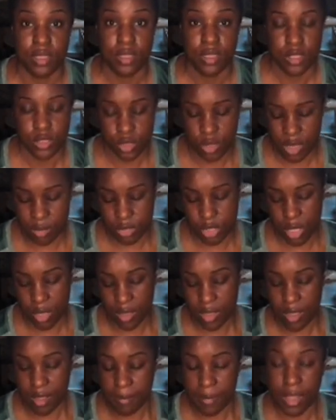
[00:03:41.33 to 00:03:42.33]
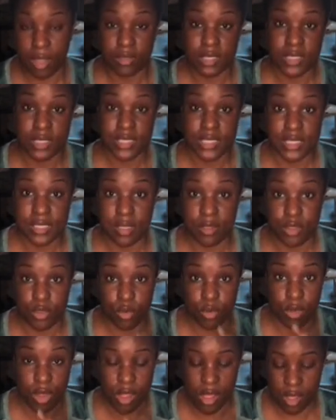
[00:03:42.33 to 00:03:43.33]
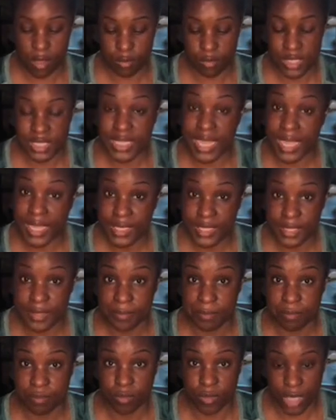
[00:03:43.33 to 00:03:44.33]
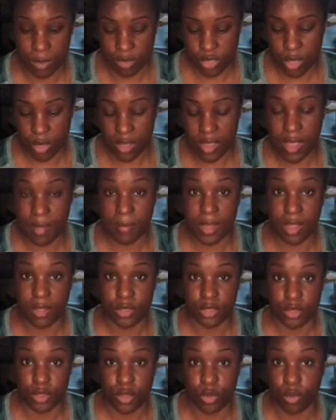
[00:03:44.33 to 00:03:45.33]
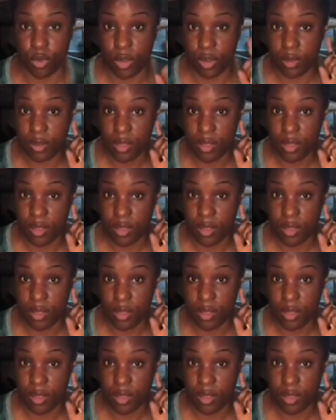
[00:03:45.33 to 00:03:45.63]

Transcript: So I'm talking about your um, sight. I'm talking about your